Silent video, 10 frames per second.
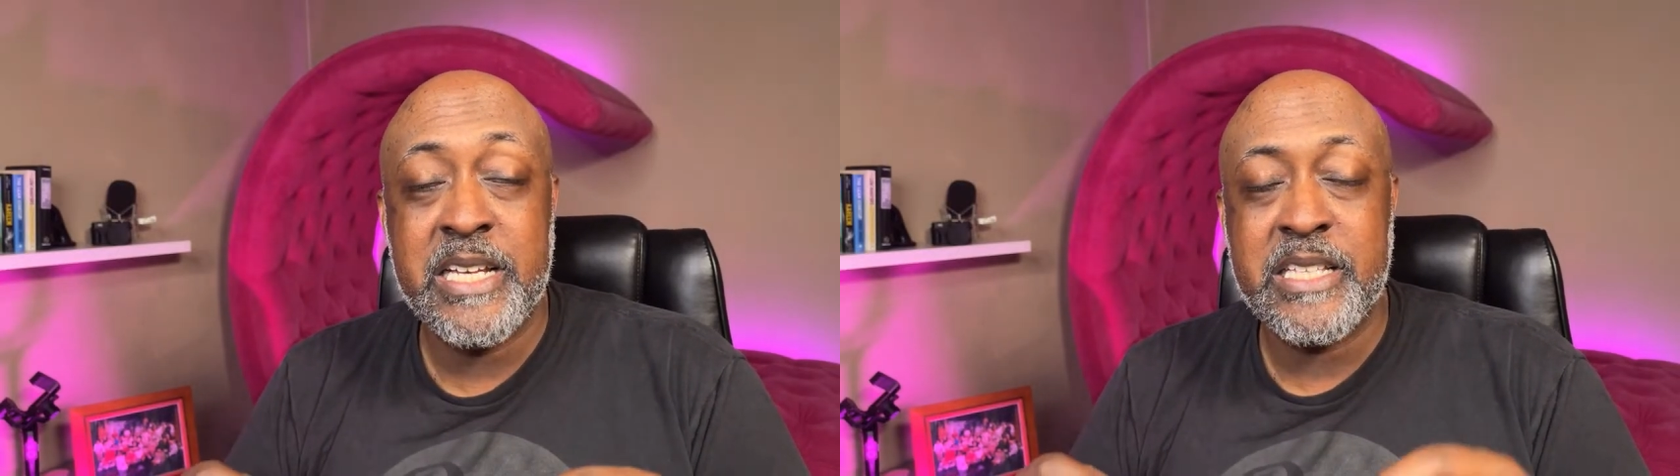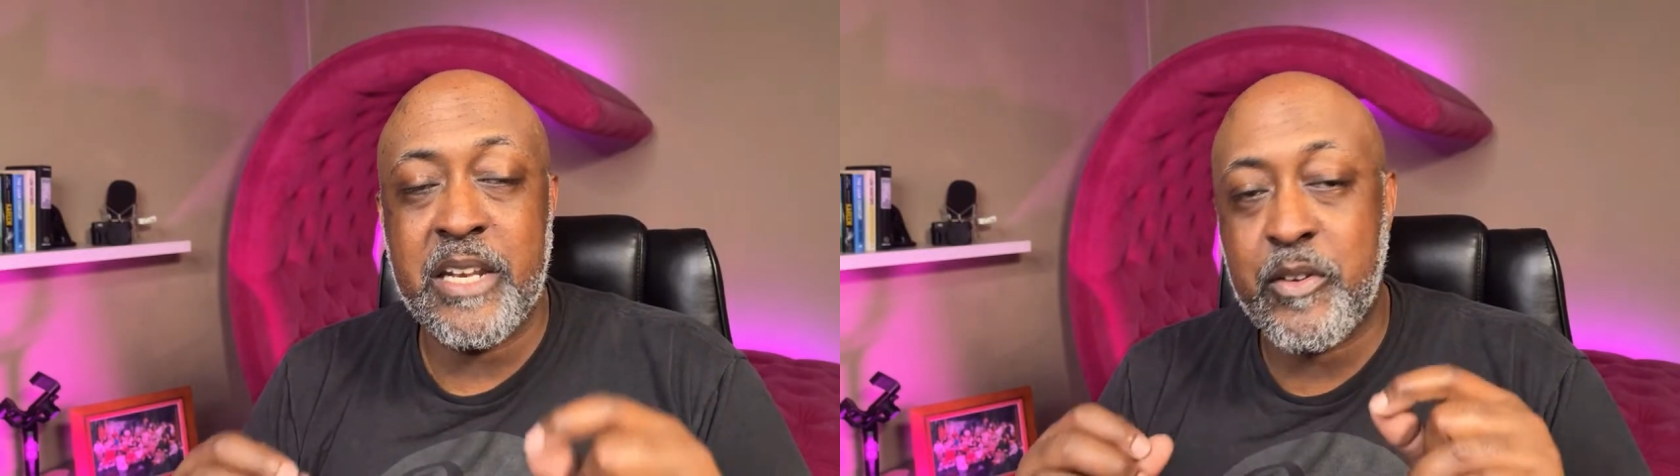
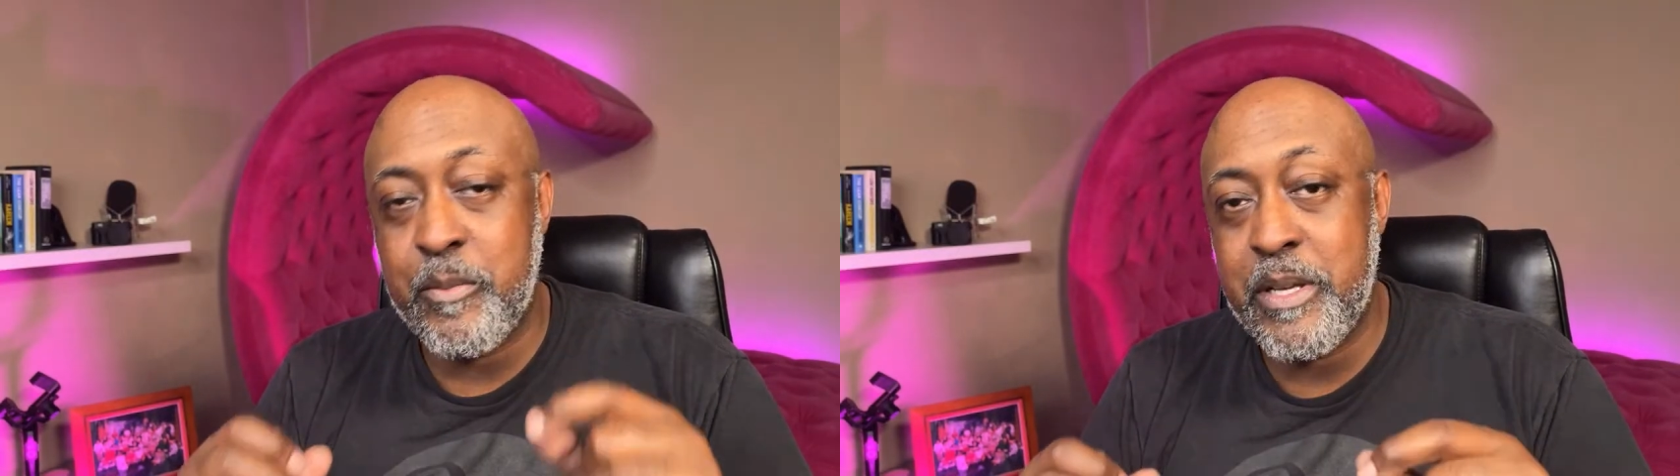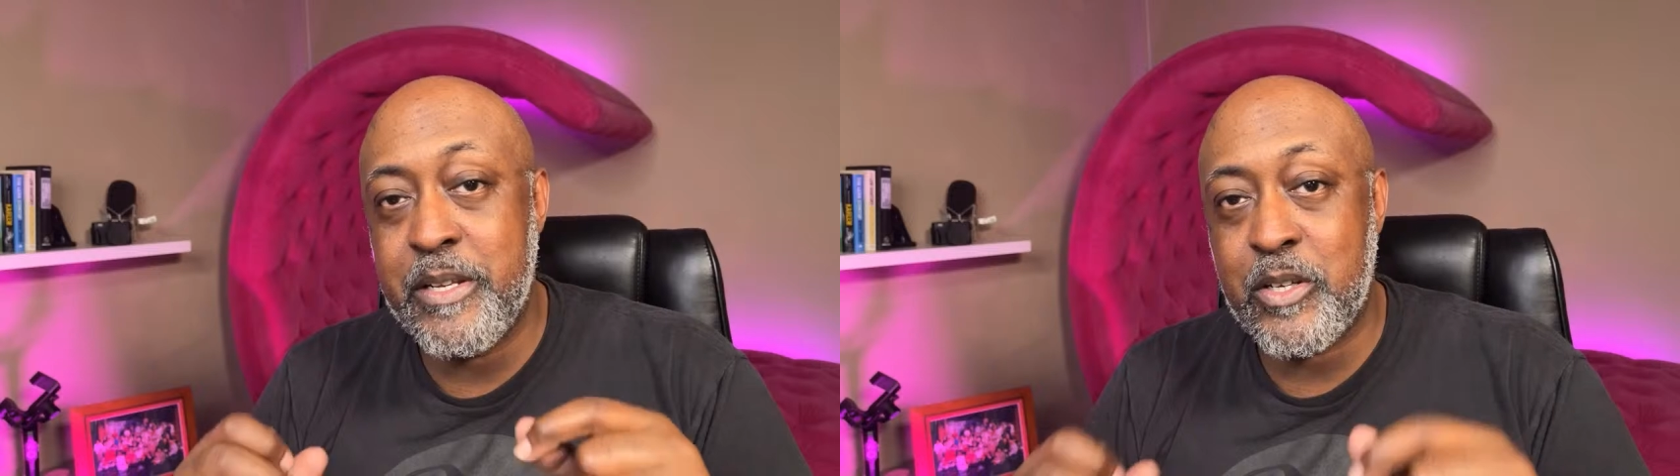that have
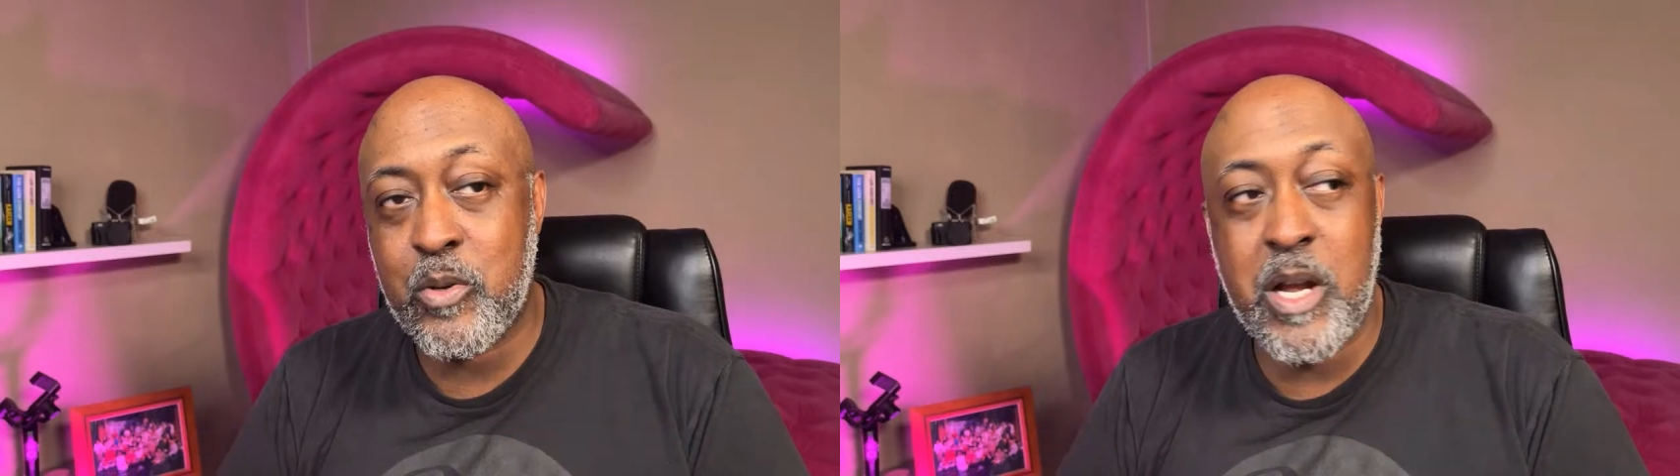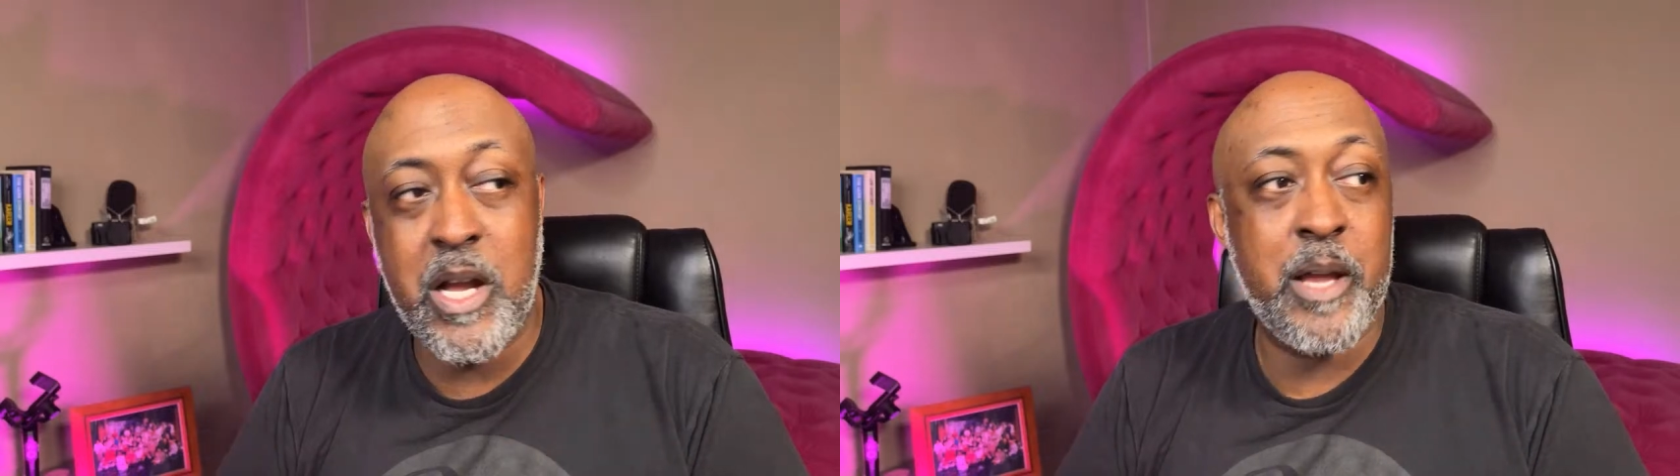committed a
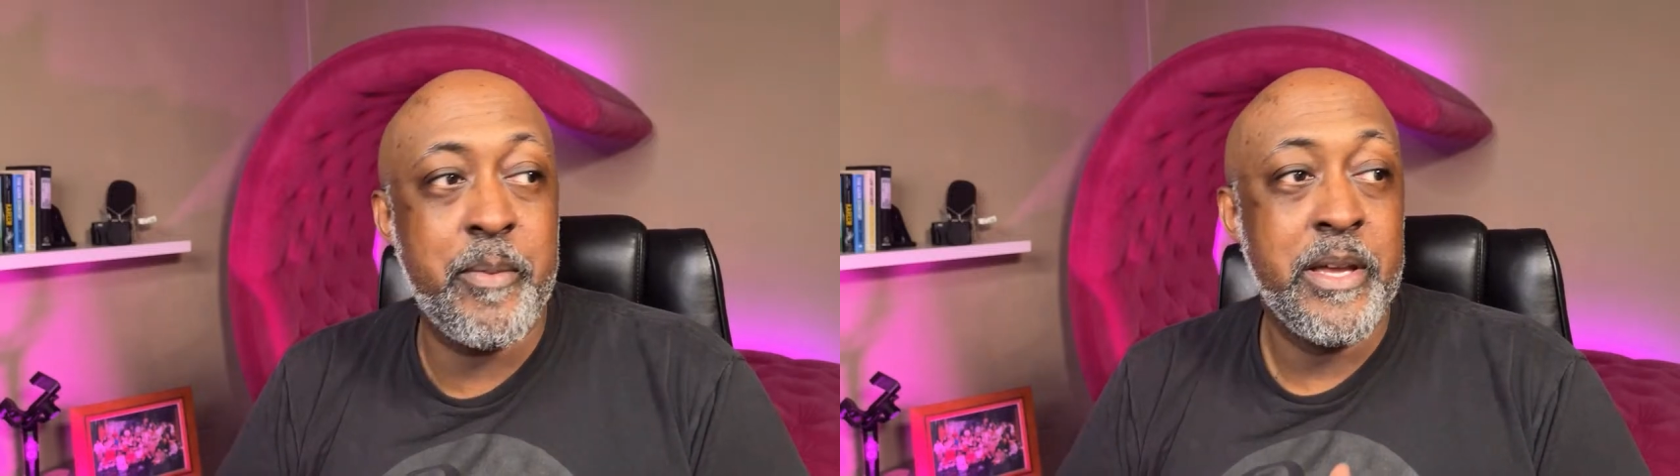crime